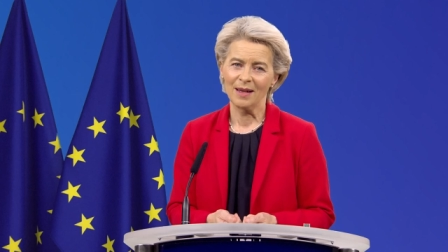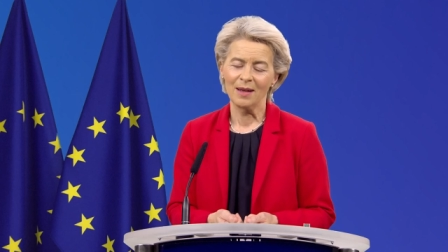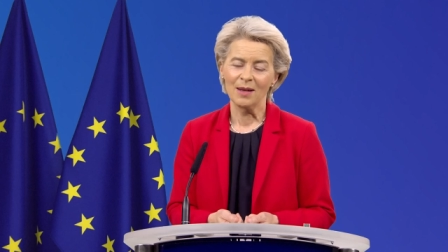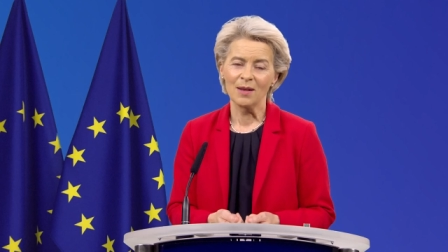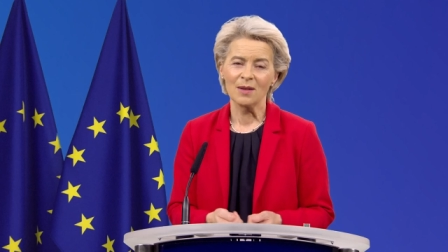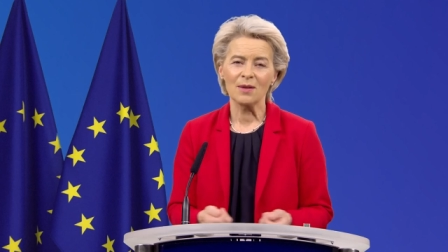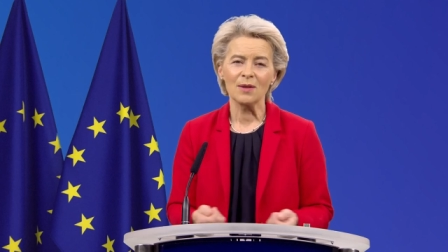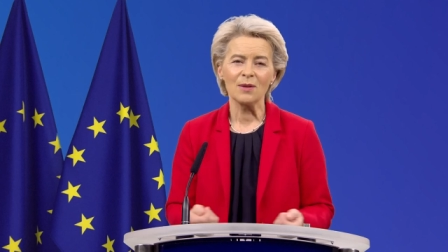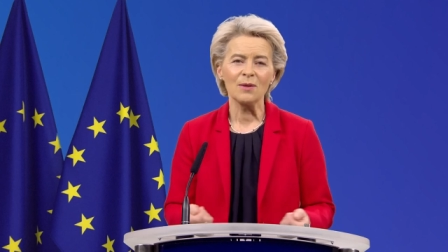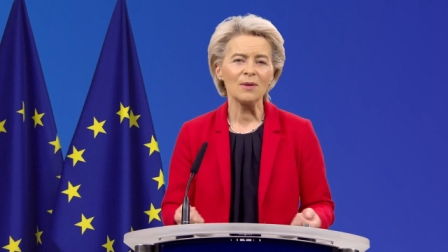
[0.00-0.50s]

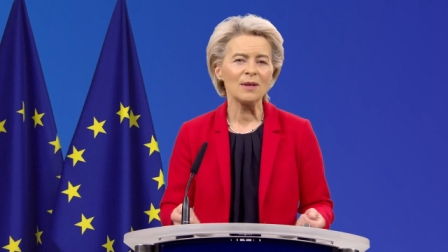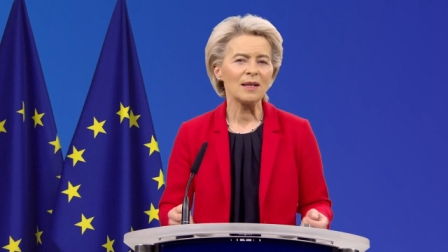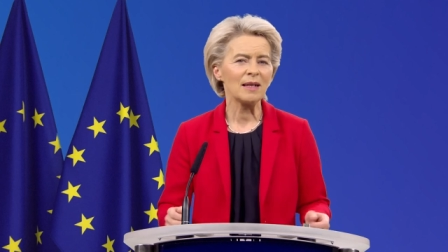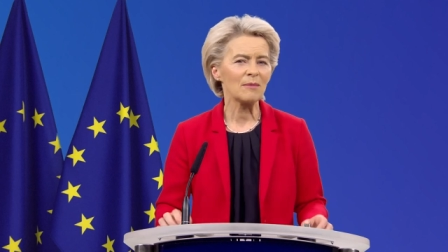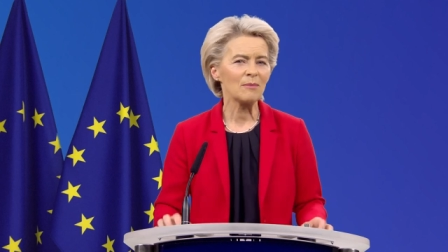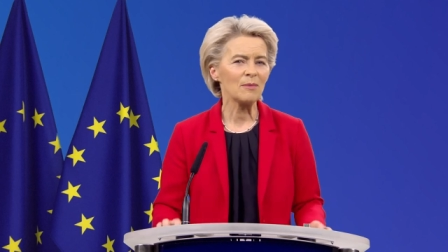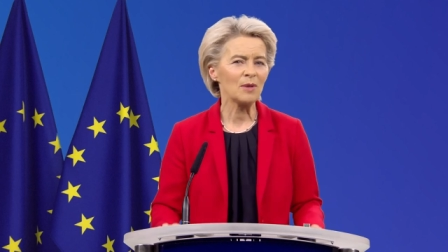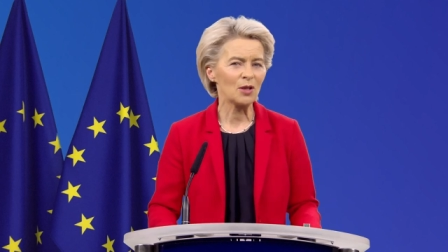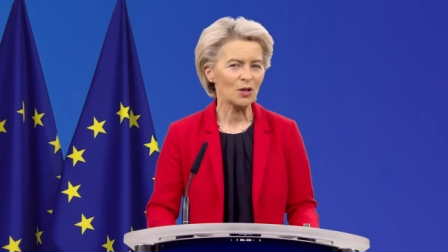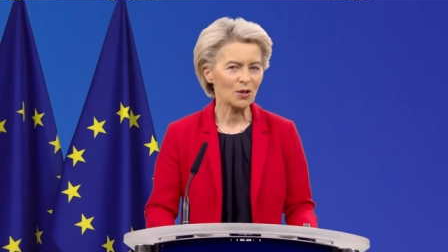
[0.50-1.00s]
So
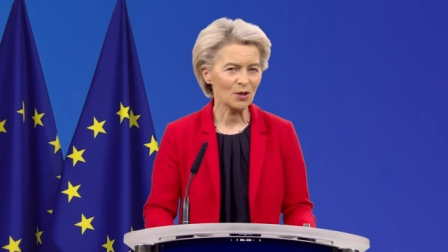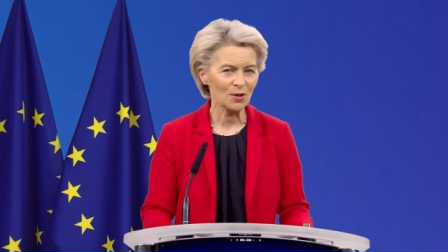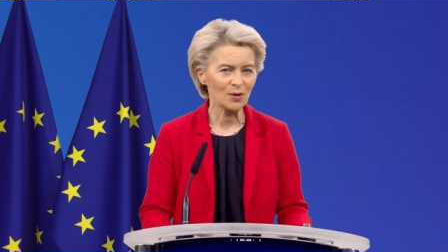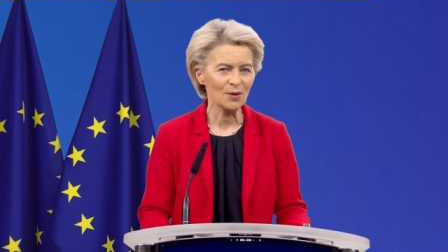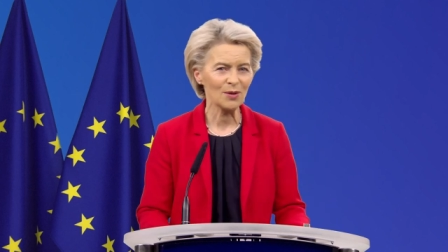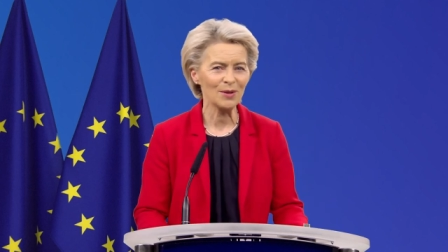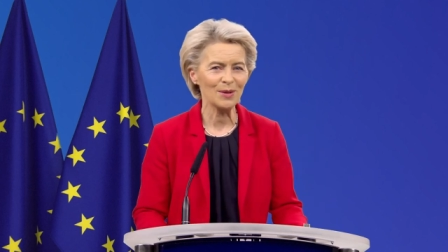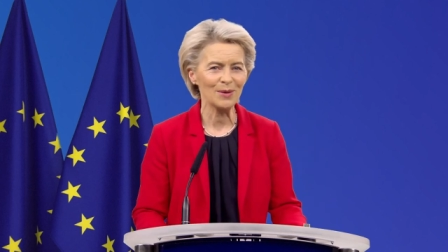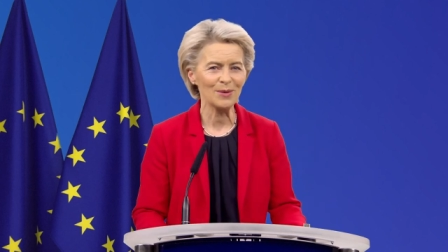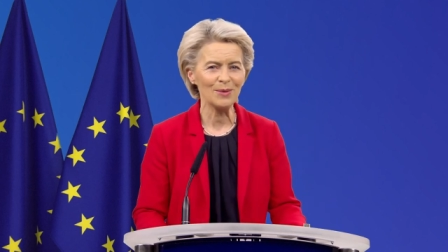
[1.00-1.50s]
let me
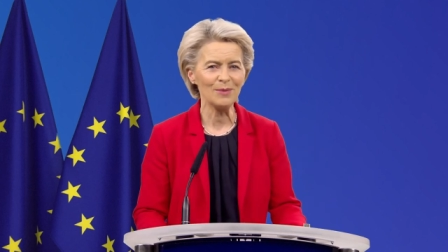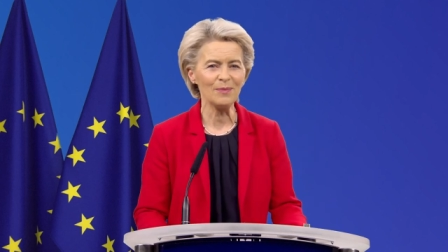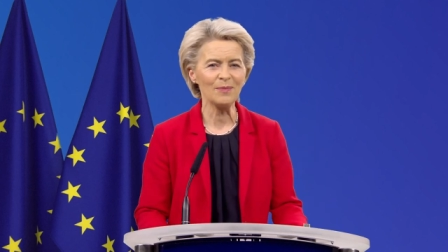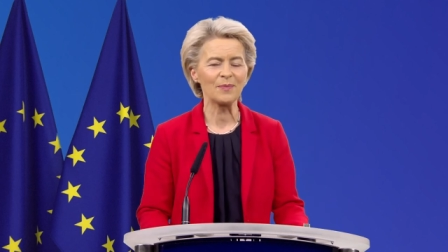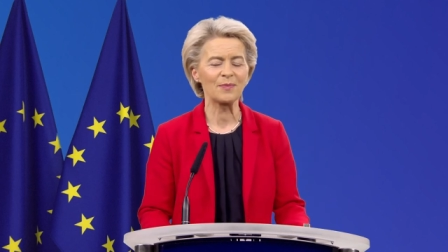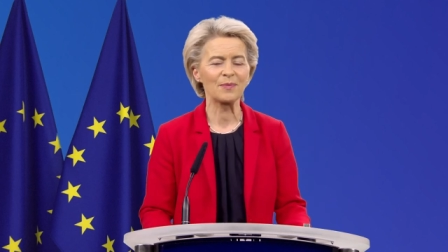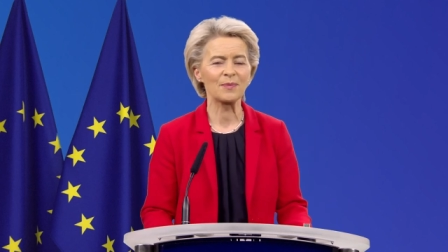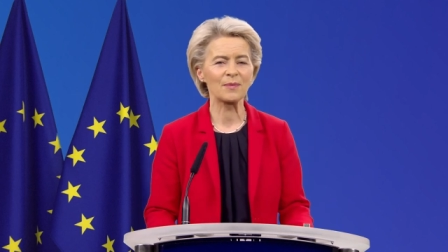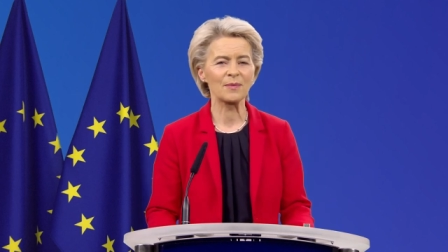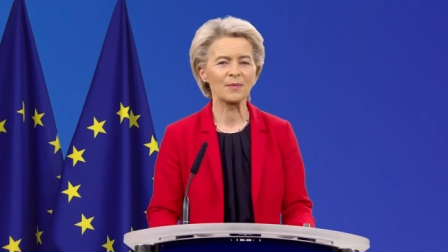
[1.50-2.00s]
assure you,
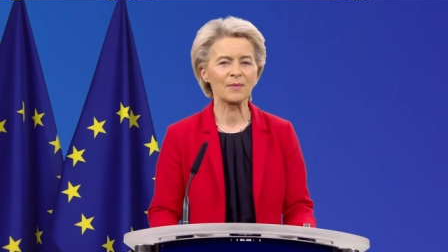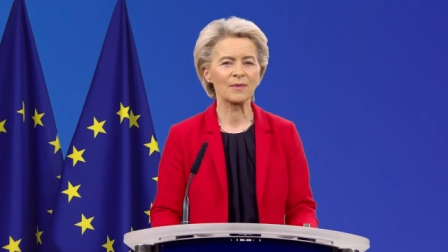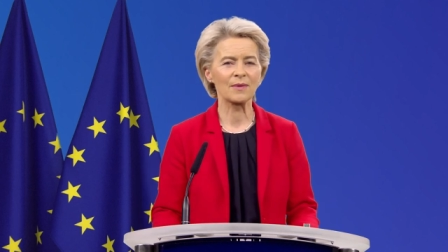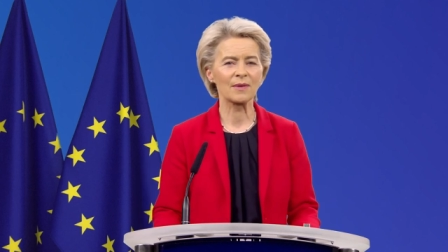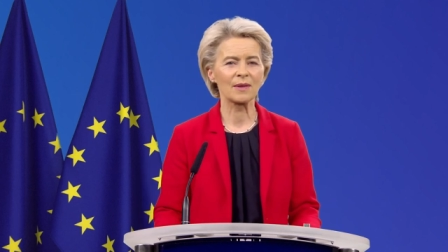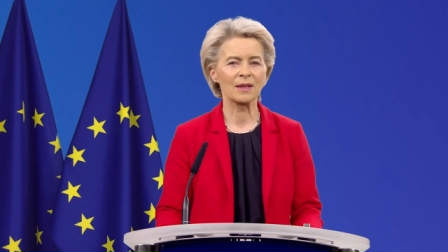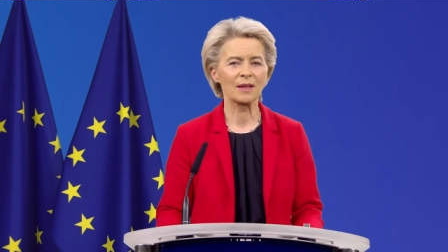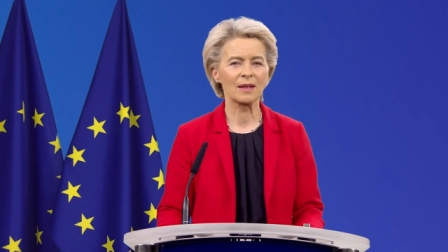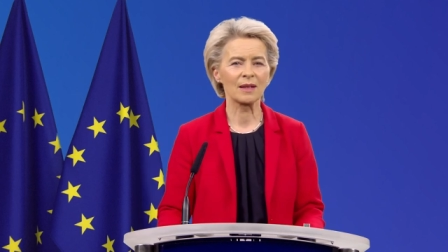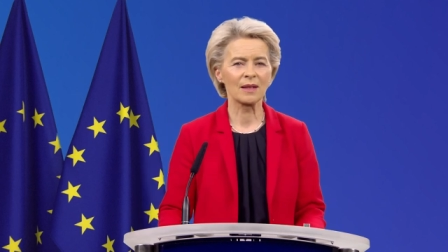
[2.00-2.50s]

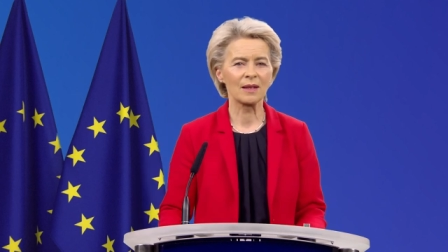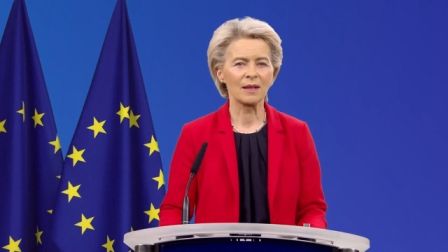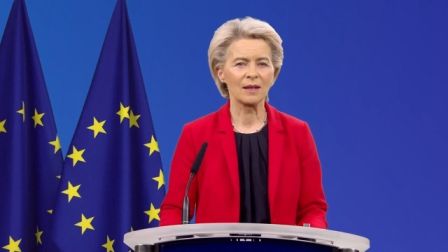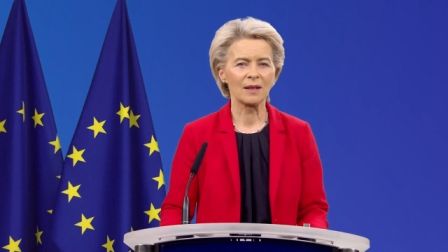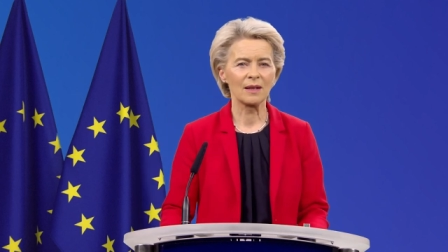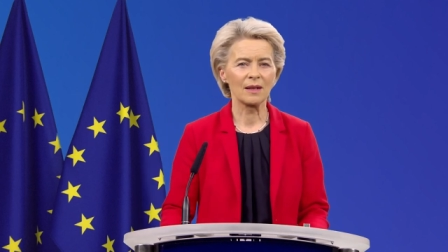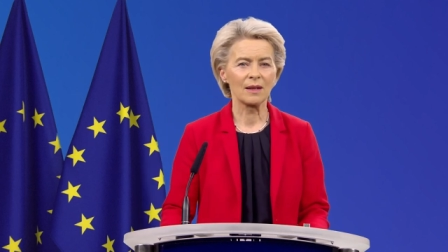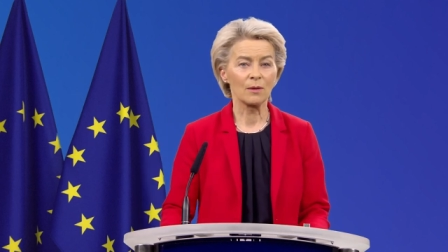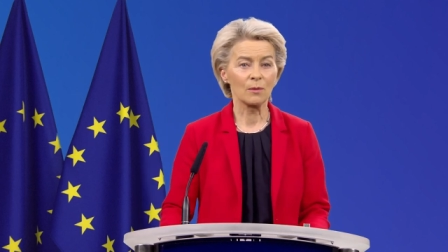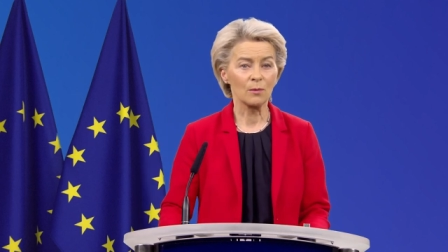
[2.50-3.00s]

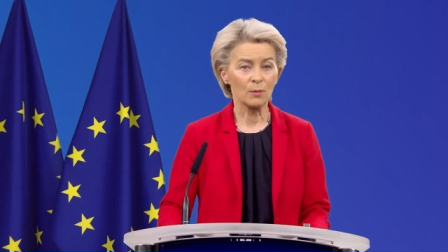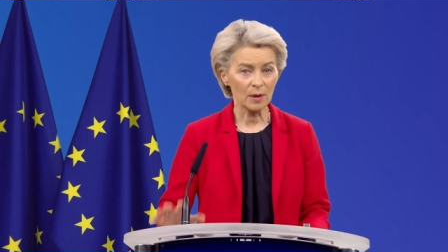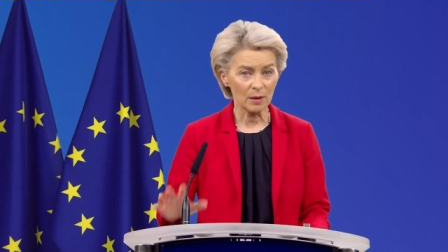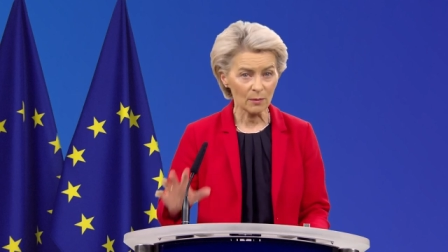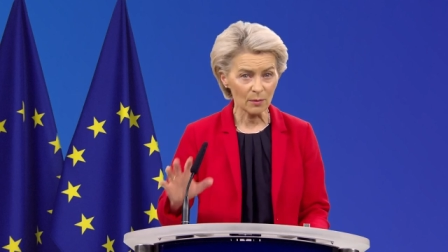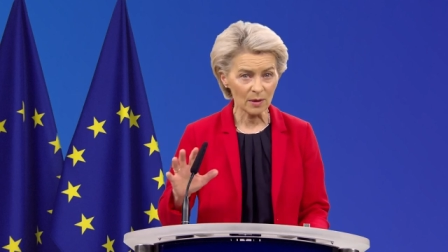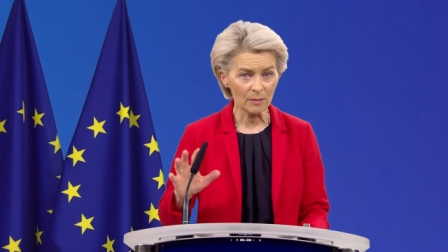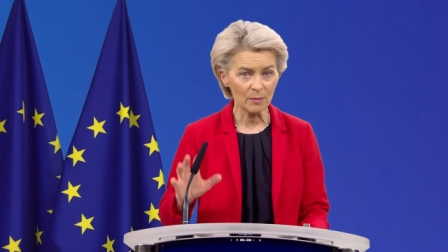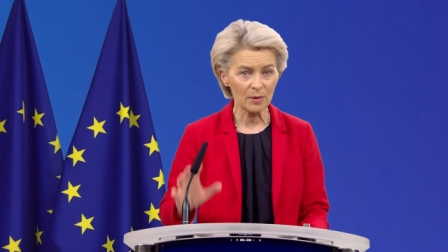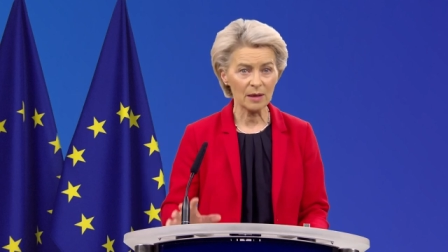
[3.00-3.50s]
we
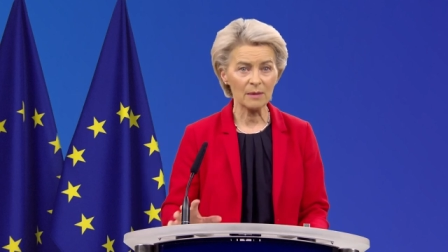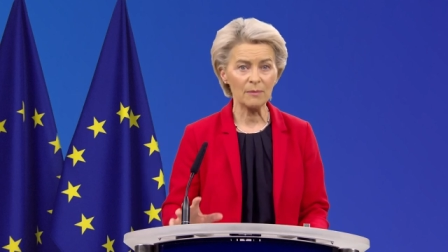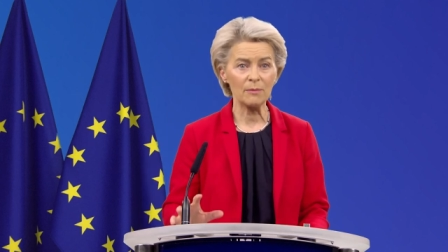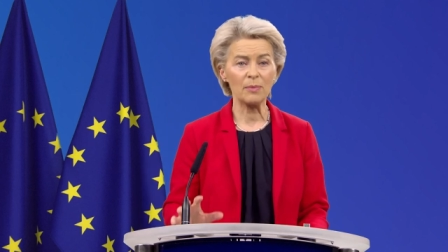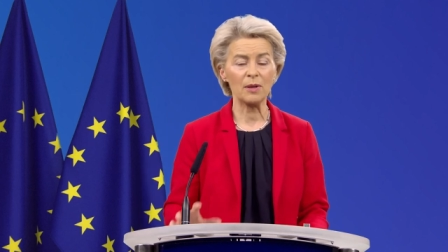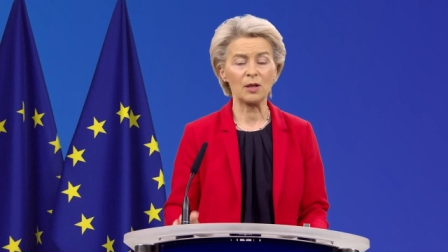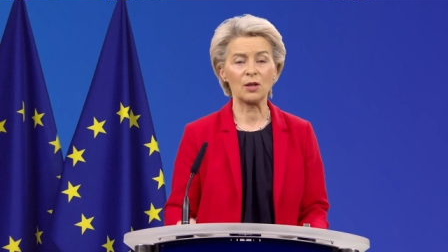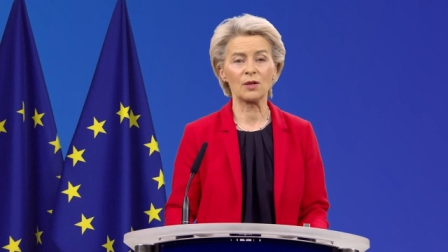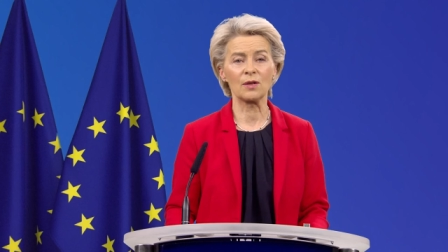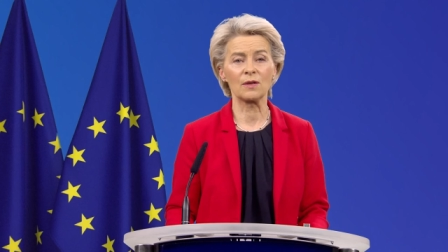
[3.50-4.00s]
will be
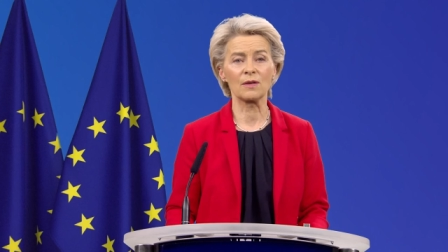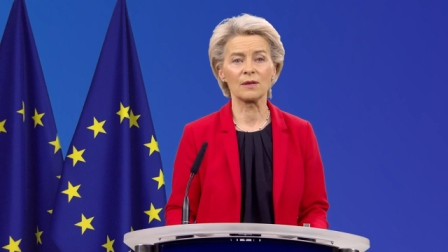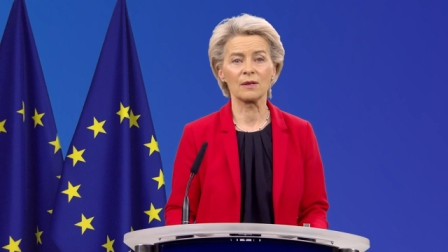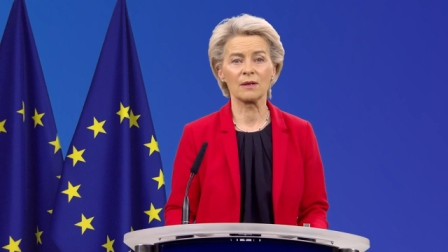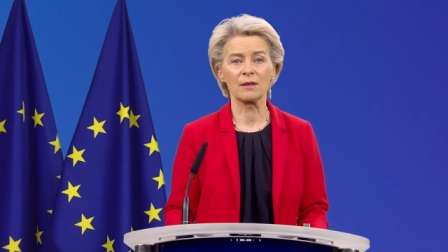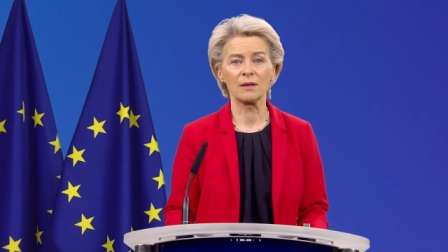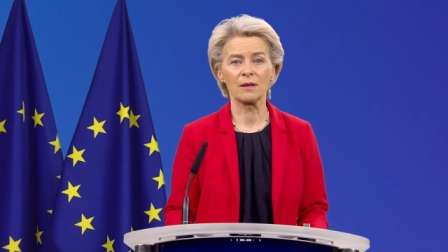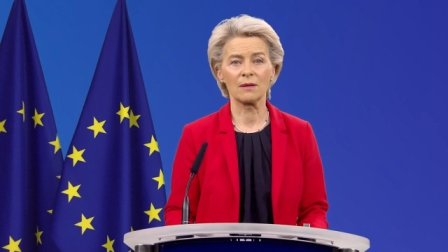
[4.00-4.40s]
ambitious